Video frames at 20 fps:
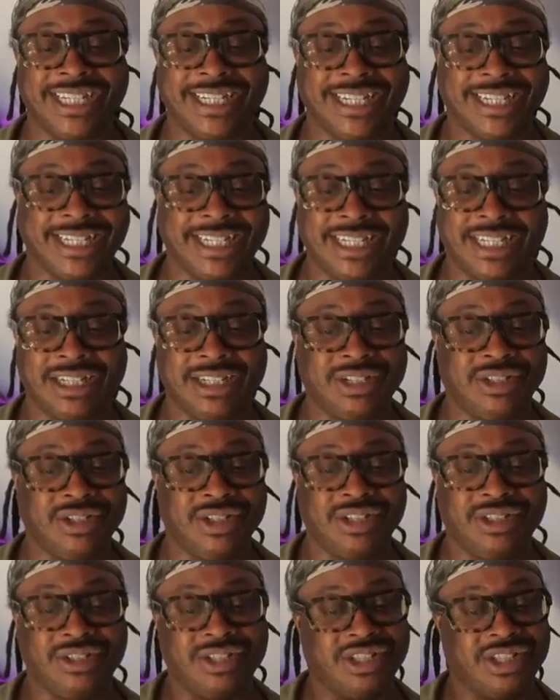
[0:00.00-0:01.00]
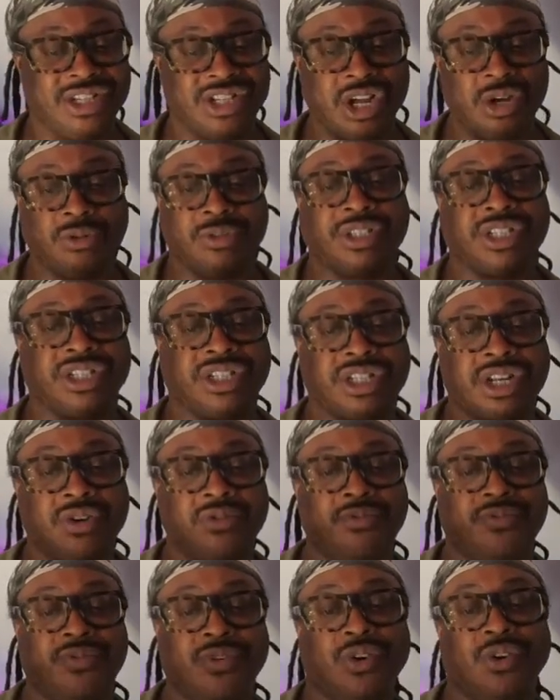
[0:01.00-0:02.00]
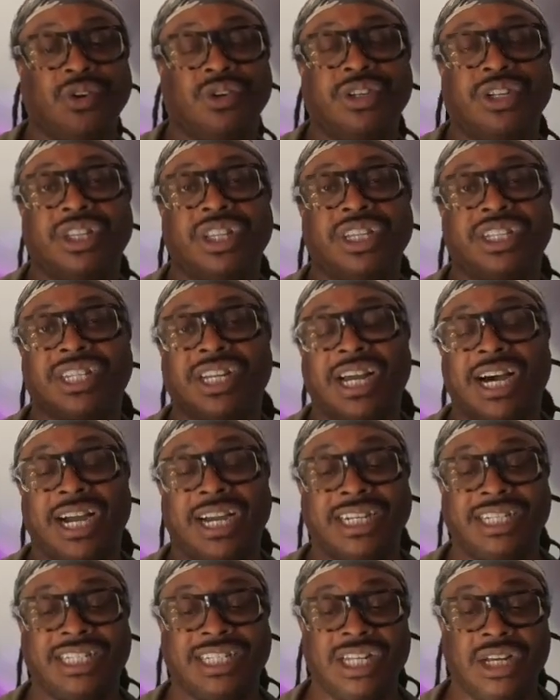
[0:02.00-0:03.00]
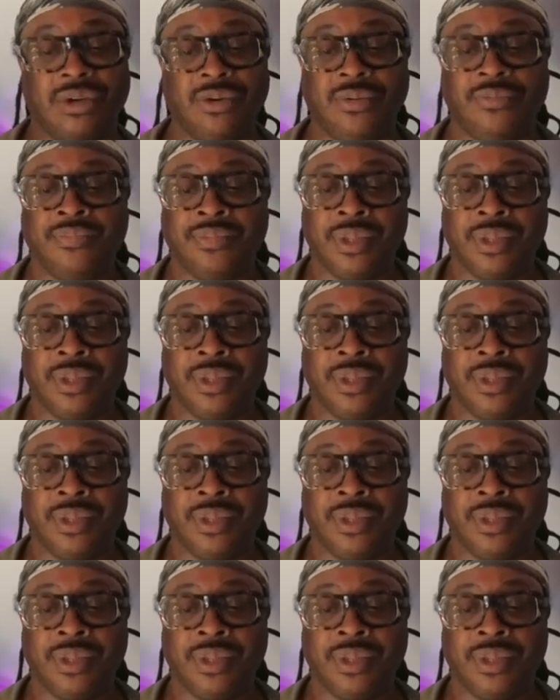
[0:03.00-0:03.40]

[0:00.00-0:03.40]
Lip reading: The notes just don't fall under the slide, so